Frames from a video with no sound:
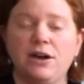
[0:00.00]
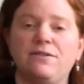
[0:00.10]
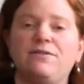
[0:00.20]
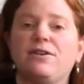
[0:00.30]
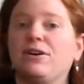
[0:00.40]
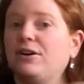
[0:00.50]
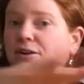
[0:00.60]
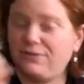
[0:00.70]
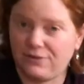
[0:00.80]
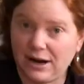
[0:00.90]

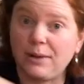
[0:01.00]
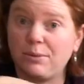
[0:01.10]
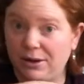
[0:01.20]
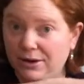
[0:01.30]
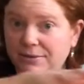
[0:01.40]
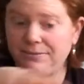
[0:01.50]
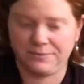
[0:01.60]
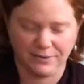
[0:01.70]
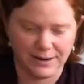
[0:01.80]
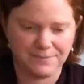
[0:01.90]
for our blur,
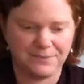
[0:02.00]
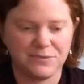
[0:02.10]
right?